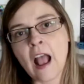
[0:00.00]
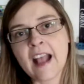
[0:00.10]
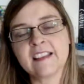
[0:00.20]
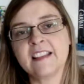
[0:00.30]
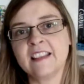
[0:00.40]

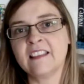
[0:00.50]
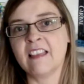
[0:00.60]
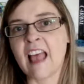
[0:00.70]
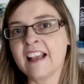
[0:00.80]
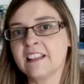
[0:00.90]
As I said the
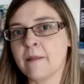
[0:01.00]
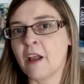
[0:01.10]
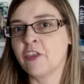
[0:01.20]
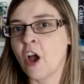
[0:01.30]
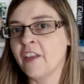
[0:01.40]
last time,
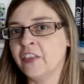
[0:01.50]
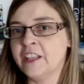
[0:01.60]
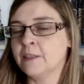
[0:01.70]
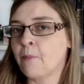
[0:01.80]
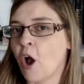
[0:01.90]
I thought
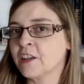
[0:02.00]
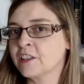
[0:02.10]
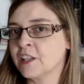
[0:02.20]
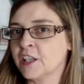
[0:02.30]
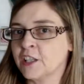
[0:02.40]
these
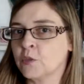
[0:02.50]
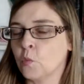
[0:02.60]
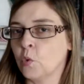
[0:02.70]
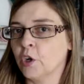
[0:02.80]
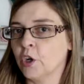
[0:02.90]
boxes
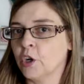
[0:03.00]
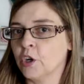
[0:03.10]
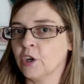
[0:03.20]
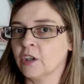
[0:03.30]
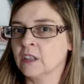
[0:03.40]

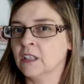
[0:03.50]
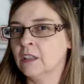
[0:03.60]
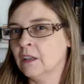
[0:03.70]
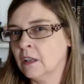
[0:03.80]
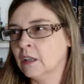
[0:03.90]
were
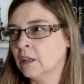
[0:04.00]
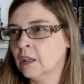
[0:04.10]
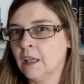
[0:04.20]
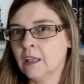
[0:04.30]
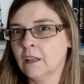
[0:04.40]

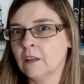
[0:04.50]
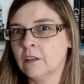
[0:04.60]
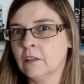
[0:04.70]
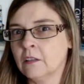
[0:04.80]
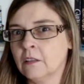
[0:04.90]
getting a
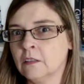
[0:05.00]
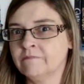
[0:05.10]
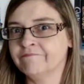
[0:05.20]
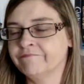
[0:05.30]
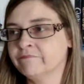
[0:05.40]
little